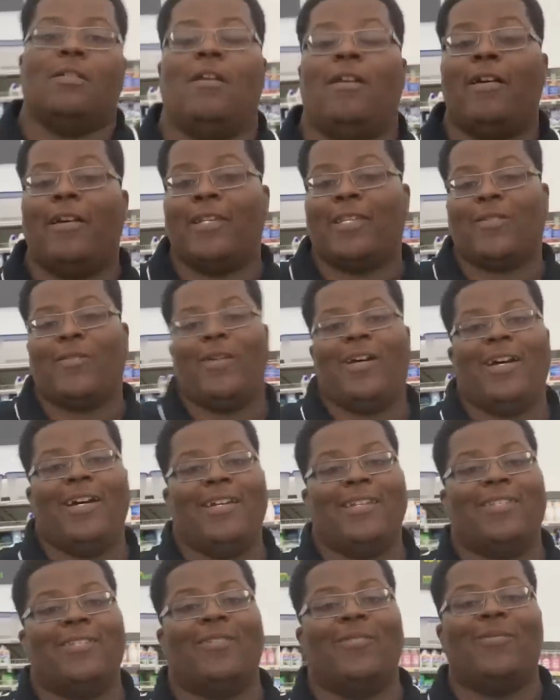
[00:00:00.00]
All right,
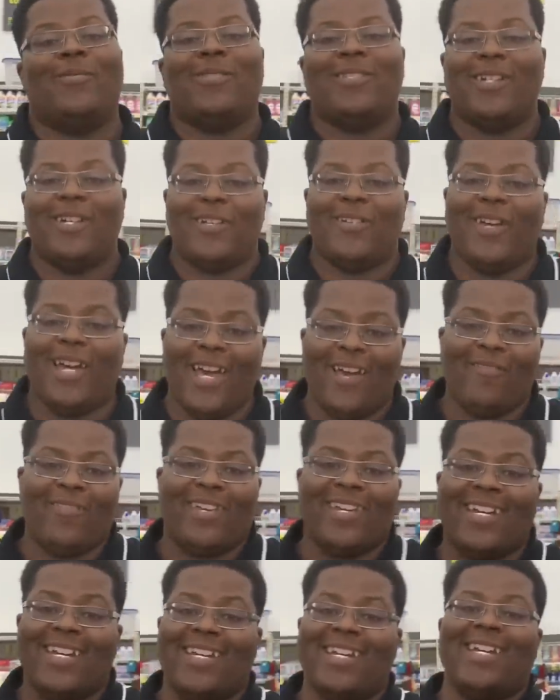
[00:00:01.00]
squad, so there you have
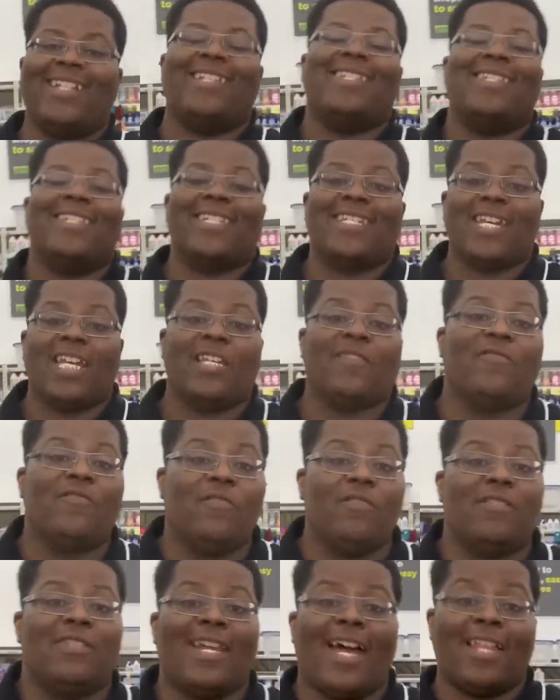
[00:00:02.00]
it, another
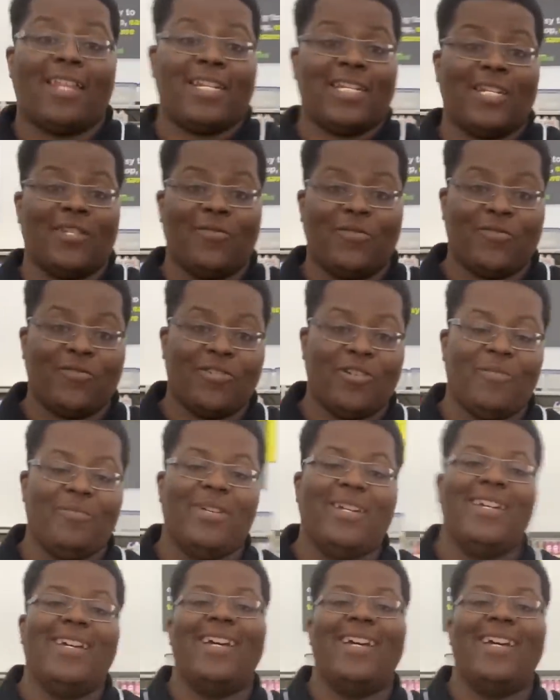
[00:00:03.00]
successful Dollar General trip.